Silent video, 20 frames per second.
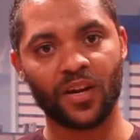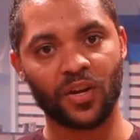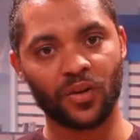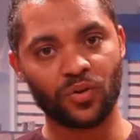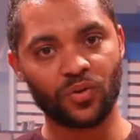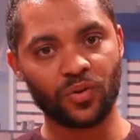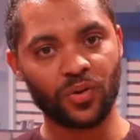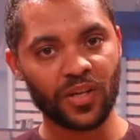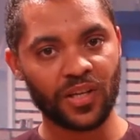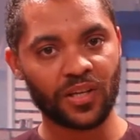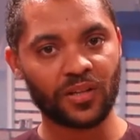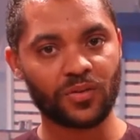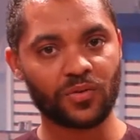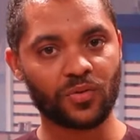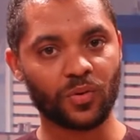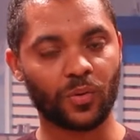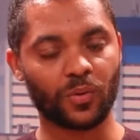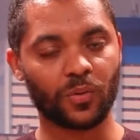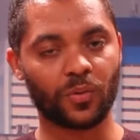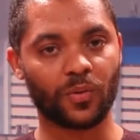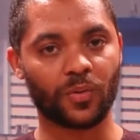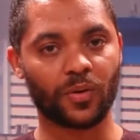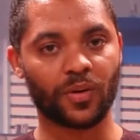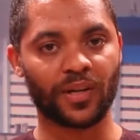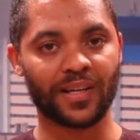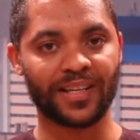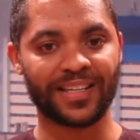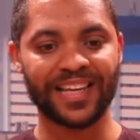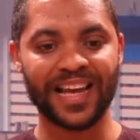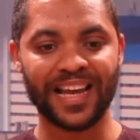you need to
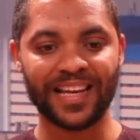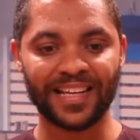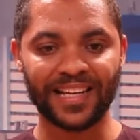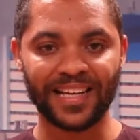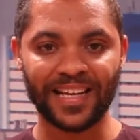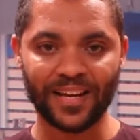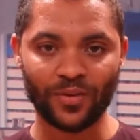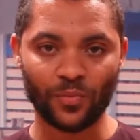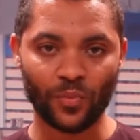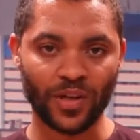delegate